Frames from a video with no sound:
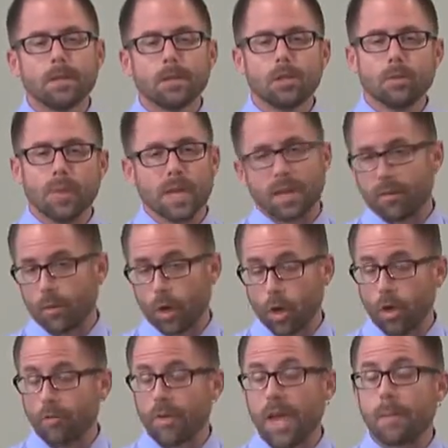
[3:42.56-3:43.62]
You may never have
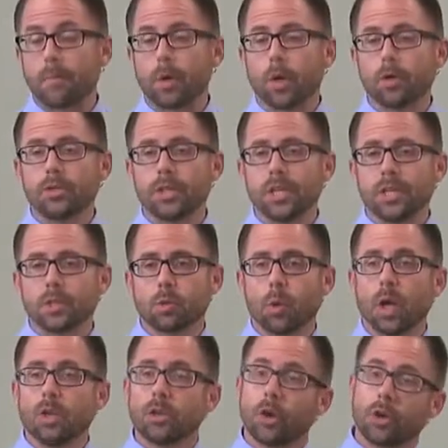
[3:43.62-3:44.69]
heard of Ambrose. He is
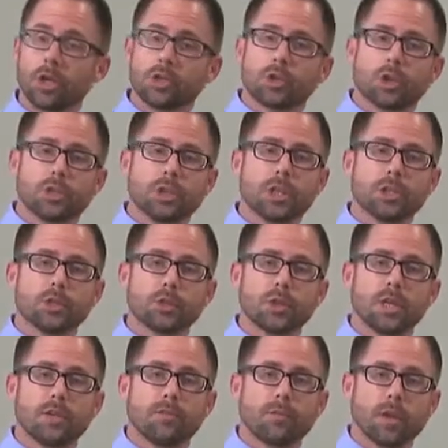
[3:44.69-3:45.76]
well known in church history,